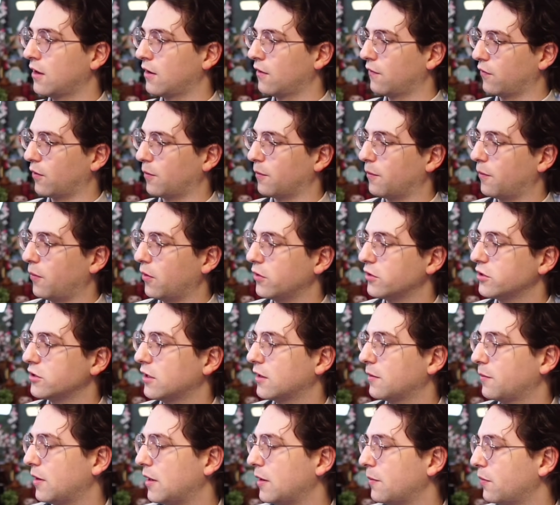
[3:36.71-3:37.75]
from
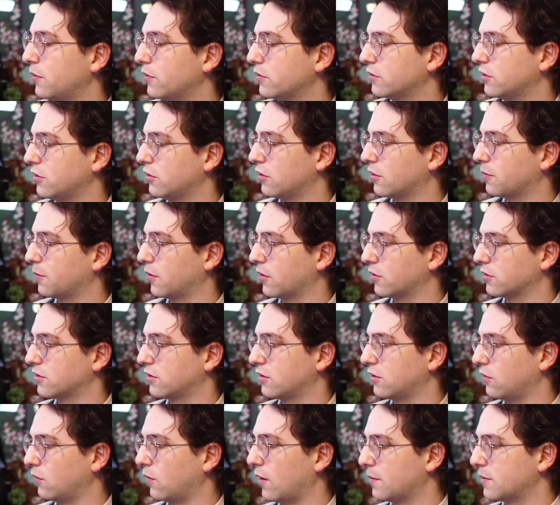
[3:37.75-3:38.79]
pushing people to your
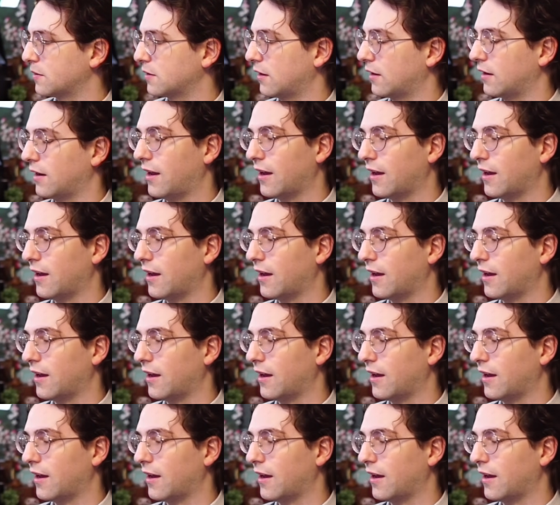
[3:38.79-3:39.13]
personal website?